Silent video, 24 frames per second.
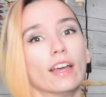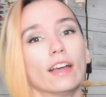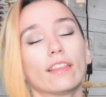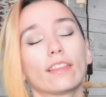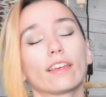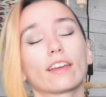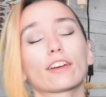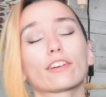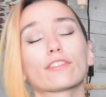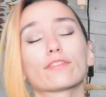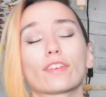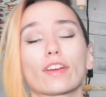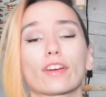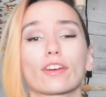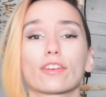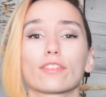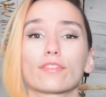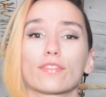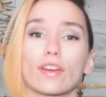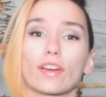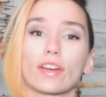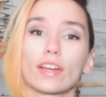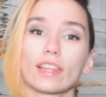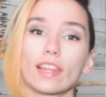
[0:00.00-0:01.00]
they're very,
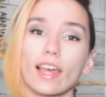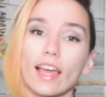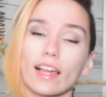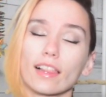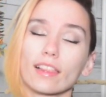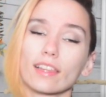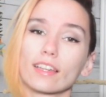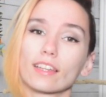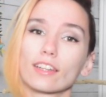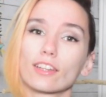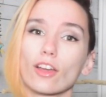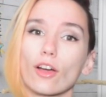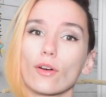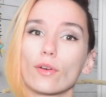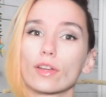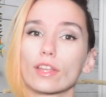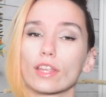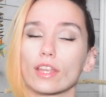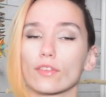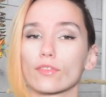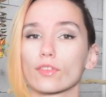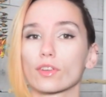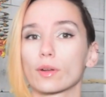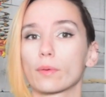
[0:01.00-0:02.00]
very likely to go and
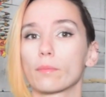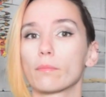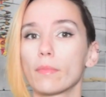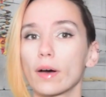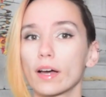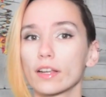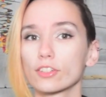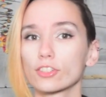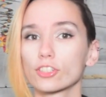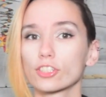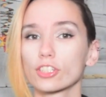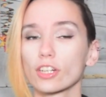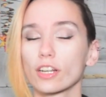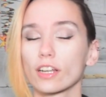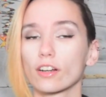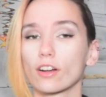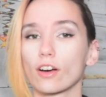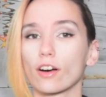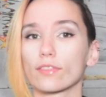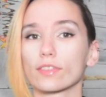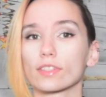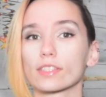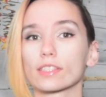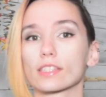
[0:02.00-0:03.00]
give it a munch, and
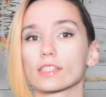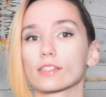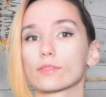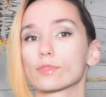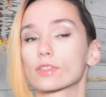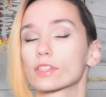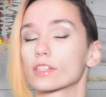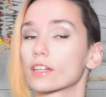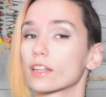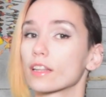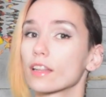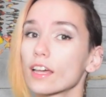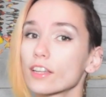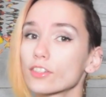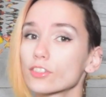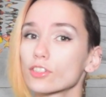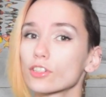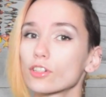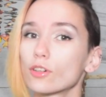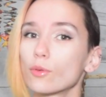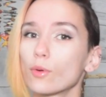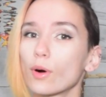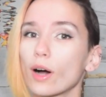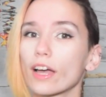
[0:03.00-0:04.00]
obviously with an
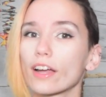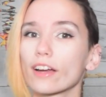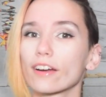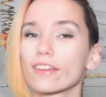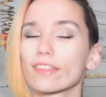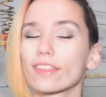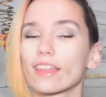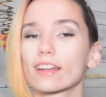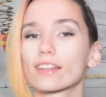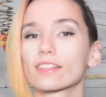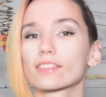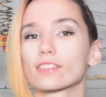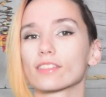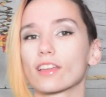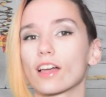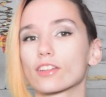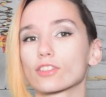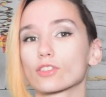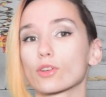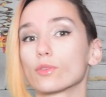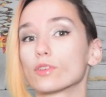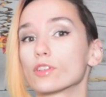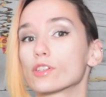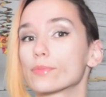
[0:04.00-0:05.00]
electrical wire, that is
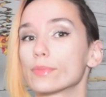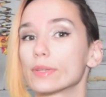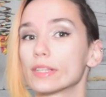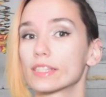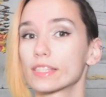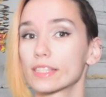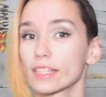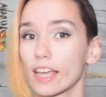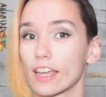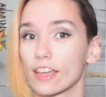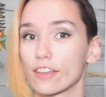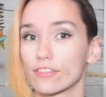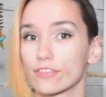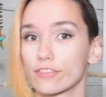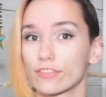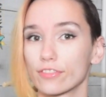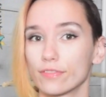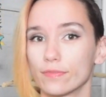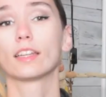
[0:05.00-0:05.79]
not going to be safe.